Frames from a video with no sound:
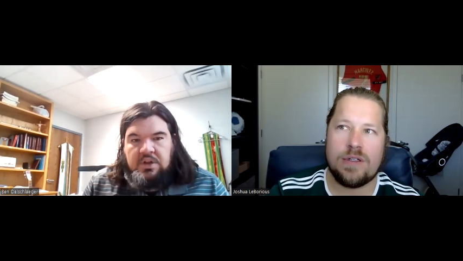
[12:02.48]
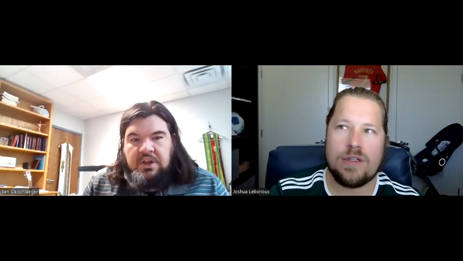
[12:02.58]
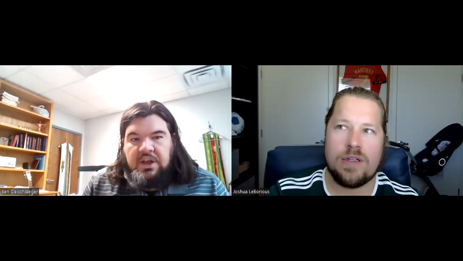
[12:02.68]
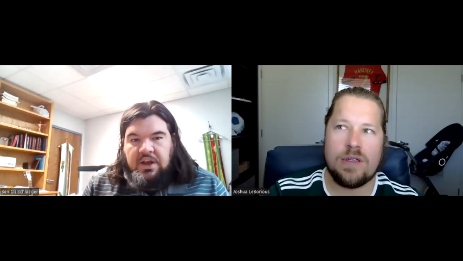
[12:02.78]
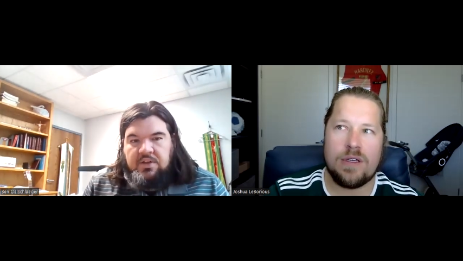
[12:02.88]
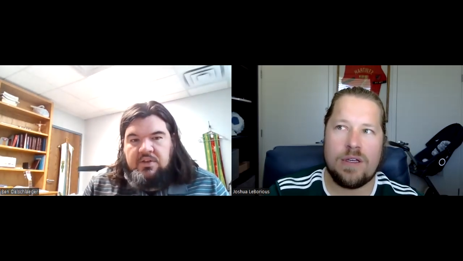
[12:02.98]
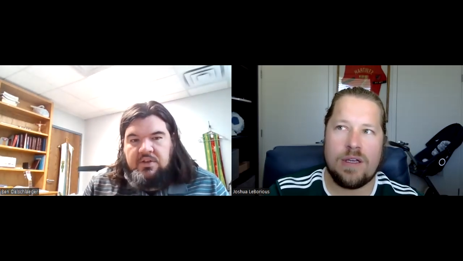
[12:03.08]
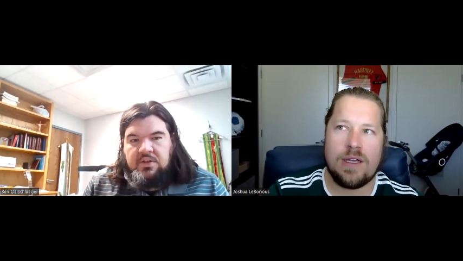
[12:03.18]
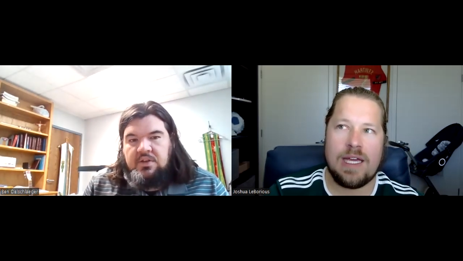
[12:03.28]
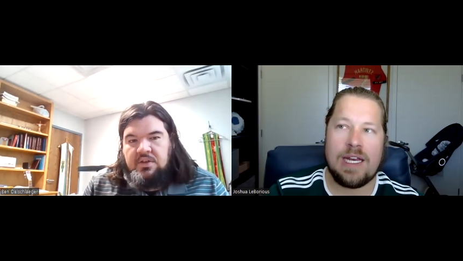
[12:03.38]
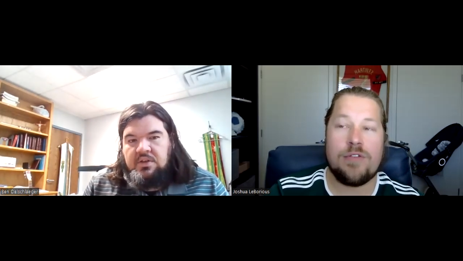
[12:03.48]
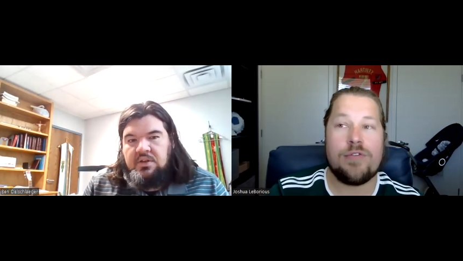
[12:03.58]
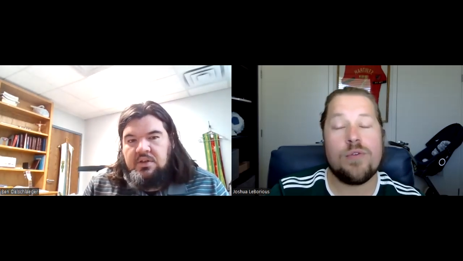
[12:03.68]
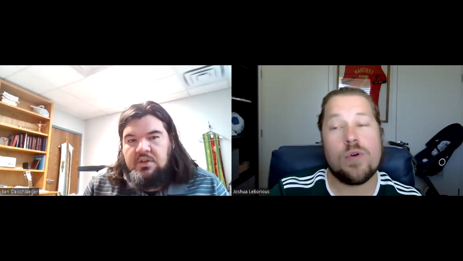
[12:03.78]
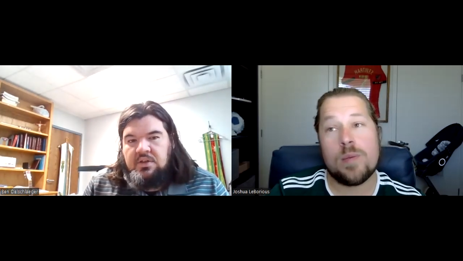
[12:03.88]
Speaker 1: Yes,
Speaker 2: and
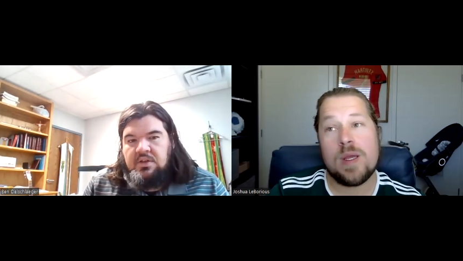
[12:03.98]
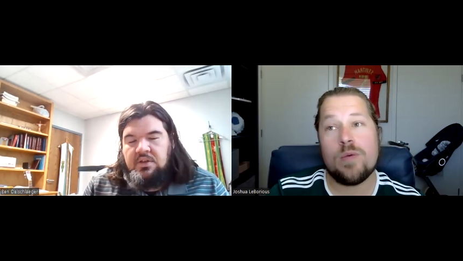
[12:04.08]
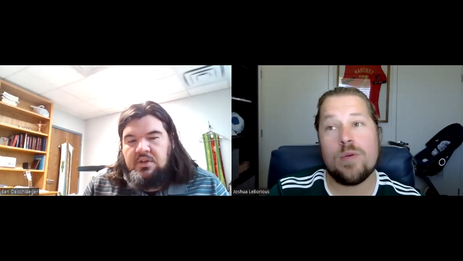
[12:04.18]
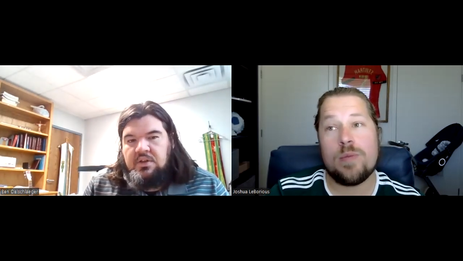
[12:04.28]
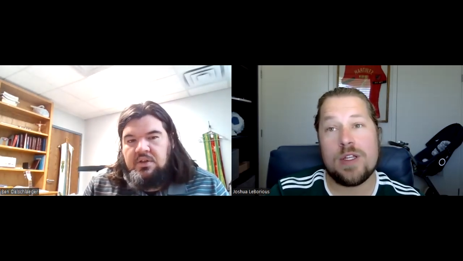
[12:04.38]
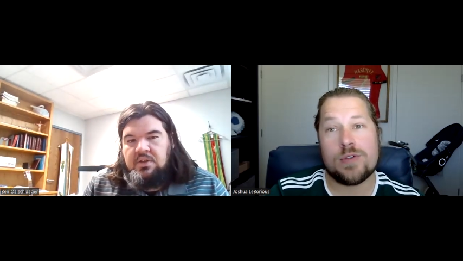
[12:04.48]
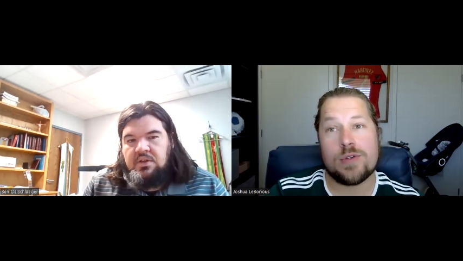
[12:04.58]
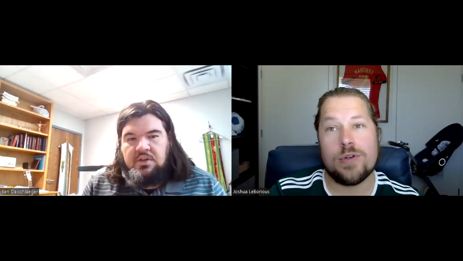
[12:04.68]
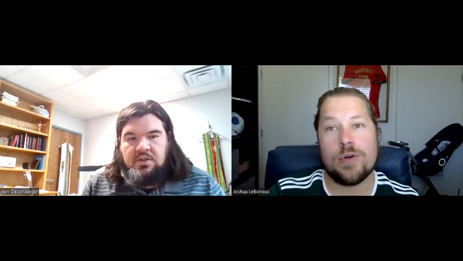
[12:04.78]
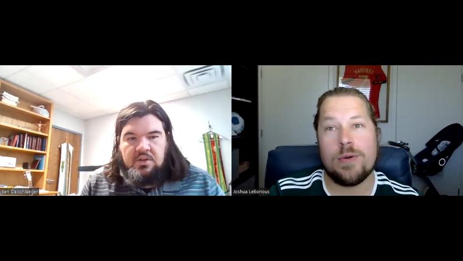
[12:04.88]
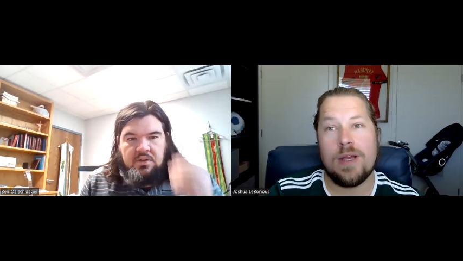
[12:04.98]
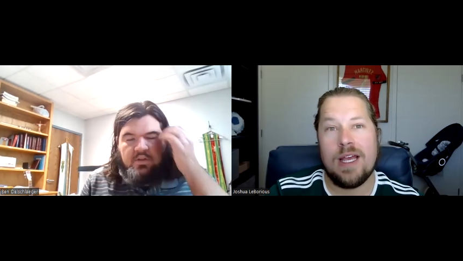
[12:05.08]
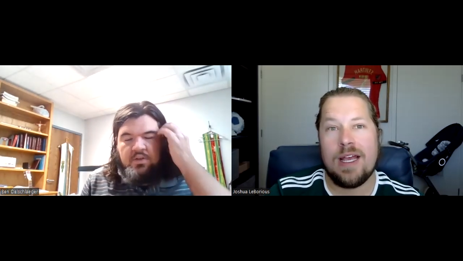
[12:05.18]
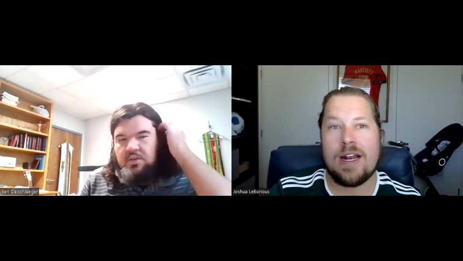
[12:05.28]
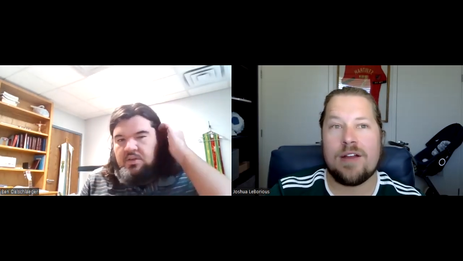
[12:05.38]
informing would be true,
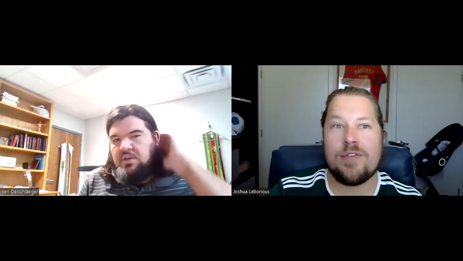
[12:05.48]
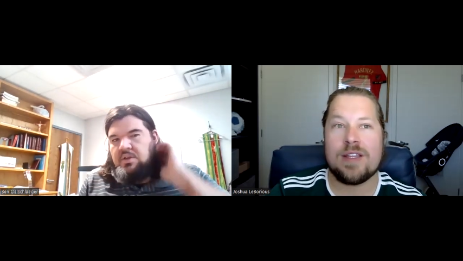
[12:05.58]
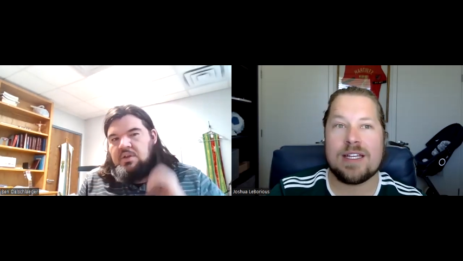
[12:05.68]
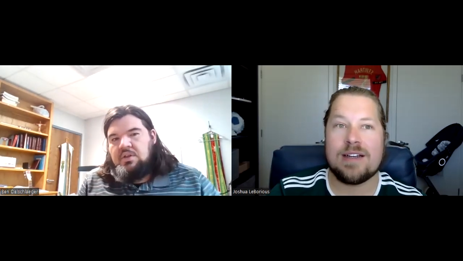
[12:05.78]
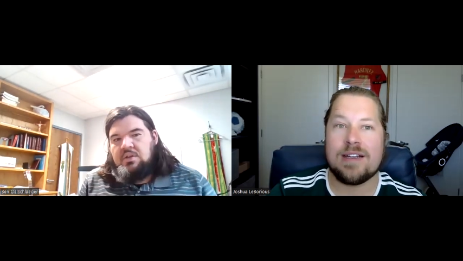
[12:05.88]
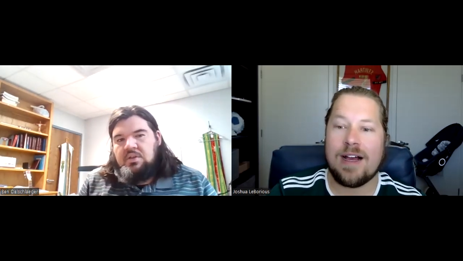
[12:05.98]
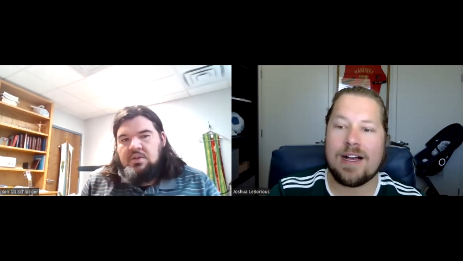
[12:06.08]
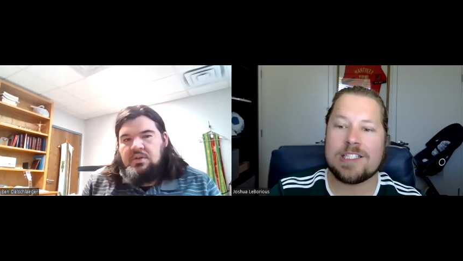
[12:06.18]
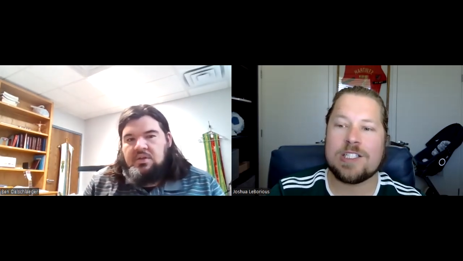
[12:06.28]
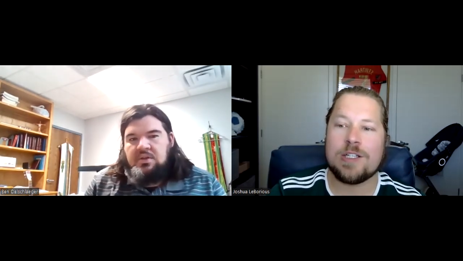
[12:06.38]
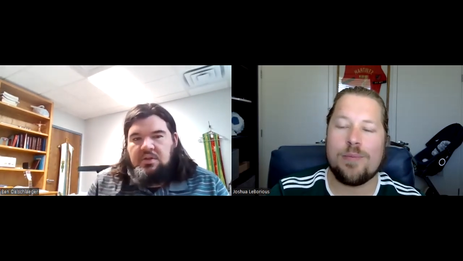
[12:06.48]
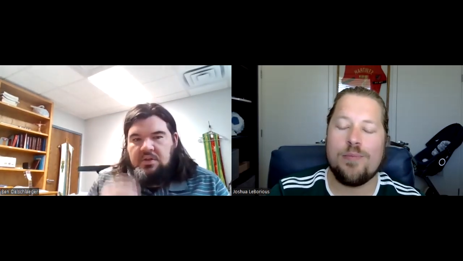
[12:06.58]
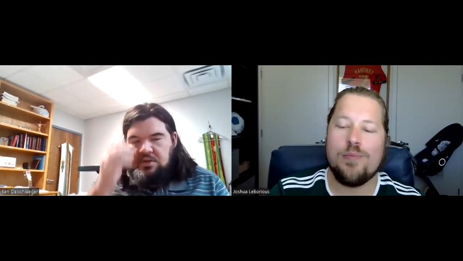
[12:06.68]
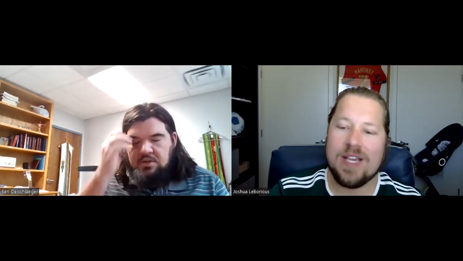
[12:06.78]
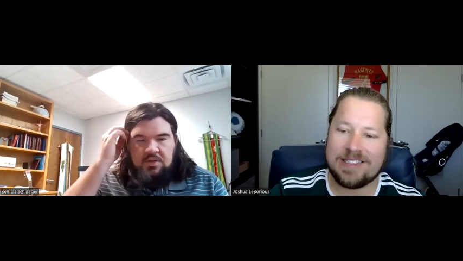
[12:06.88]
and I feel like a gossip
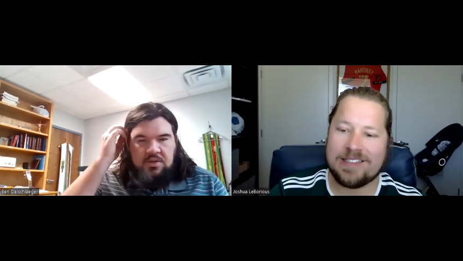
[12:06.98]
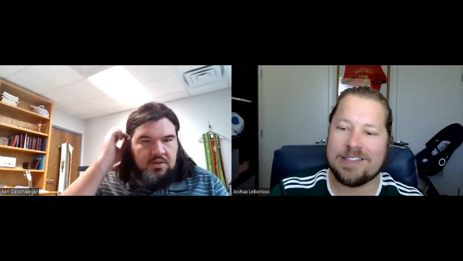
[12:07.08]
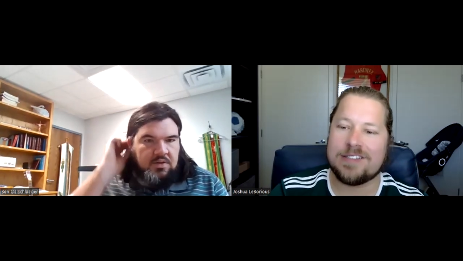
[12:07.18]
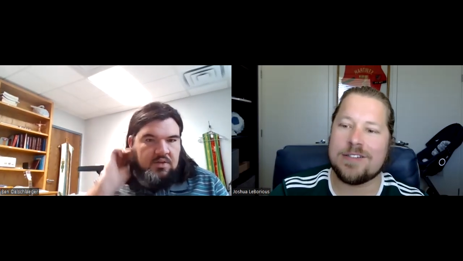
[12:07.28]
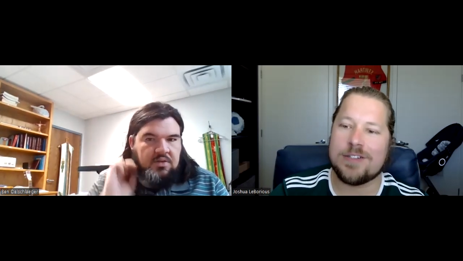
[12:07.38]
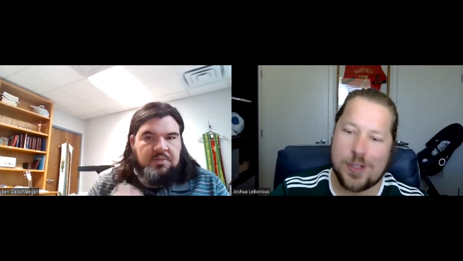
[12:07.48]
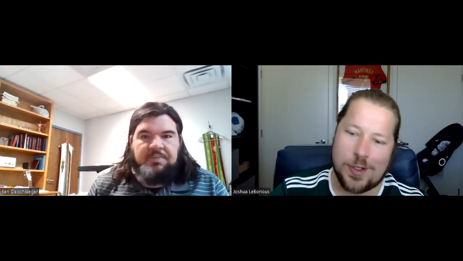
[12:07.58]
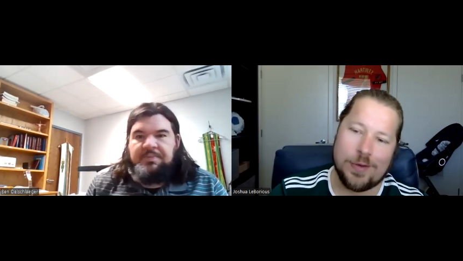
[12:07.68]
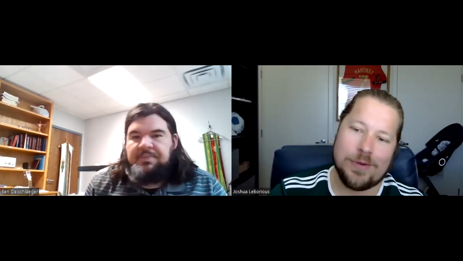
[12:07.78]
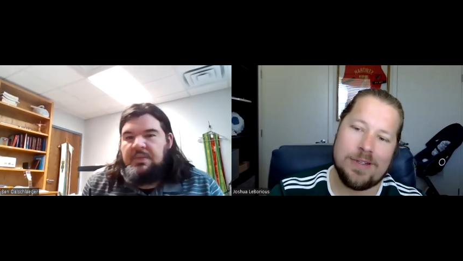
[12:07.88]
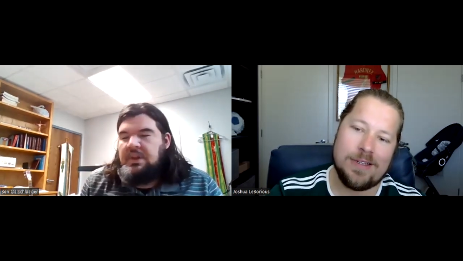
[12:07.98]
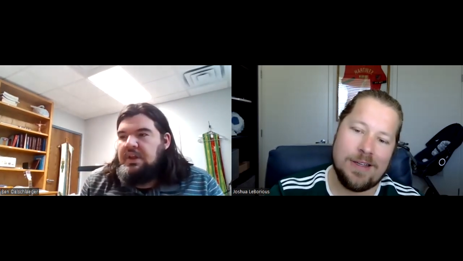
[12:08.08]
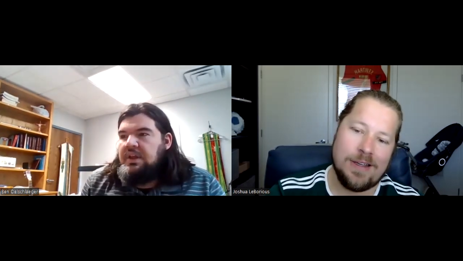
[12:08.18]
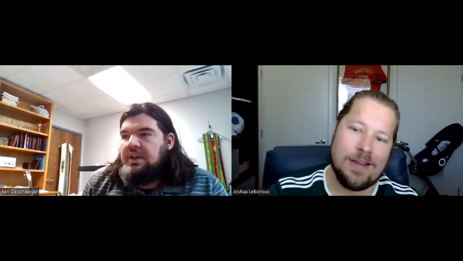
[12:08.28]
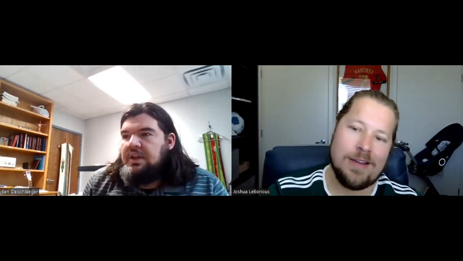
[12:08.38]
mixes the two.
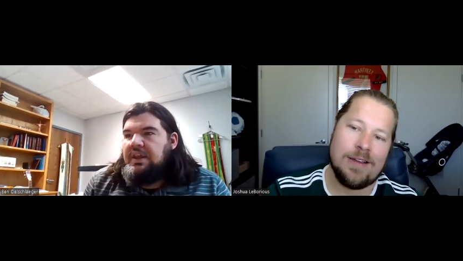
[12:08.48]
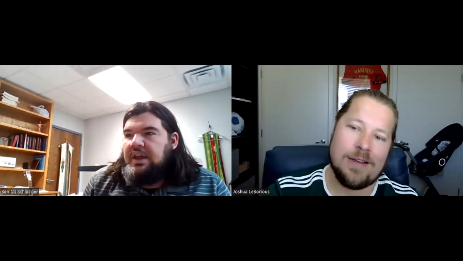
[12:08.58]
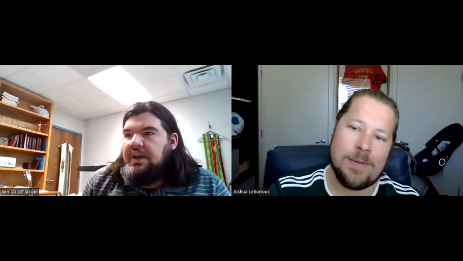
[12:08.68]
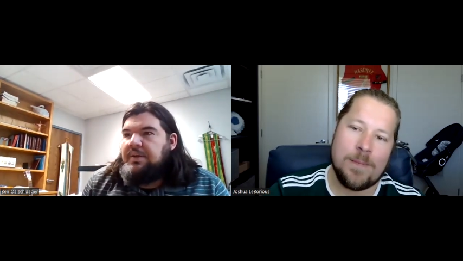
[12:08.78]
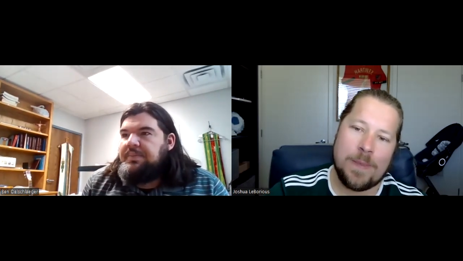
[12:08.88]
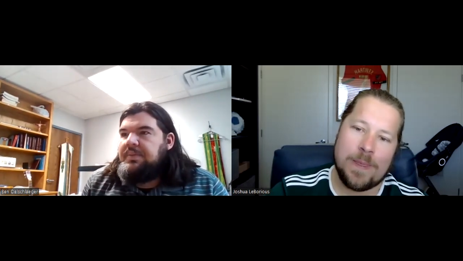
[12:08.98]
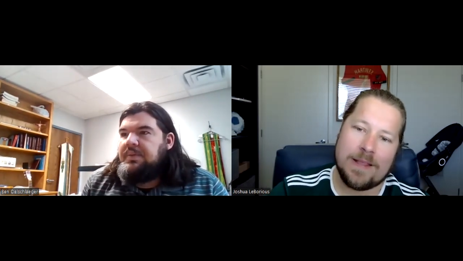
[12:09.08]
Yeah,